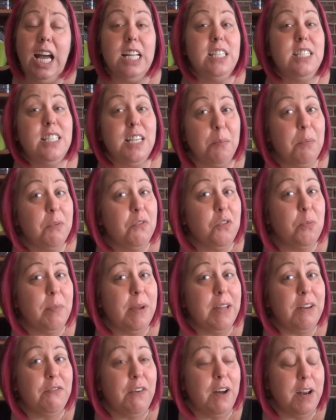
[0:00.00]
and some of you
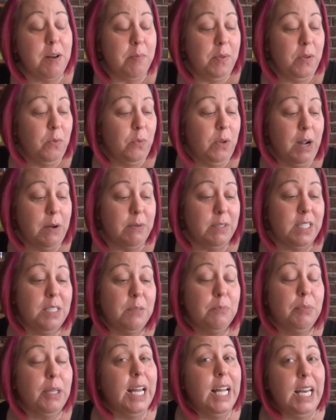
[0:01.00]
made fun of me when I was
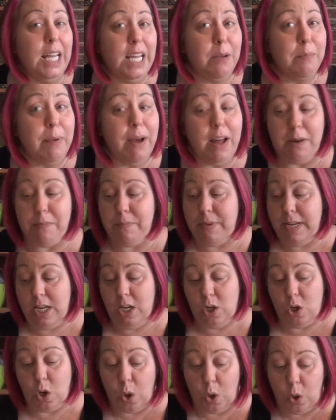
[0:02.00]
complaining about it
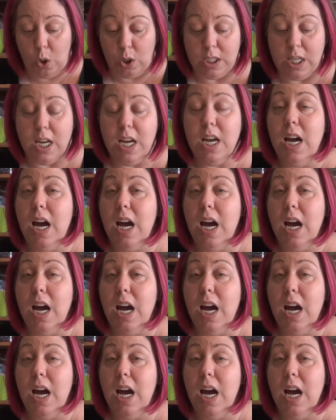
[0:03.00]
being cold.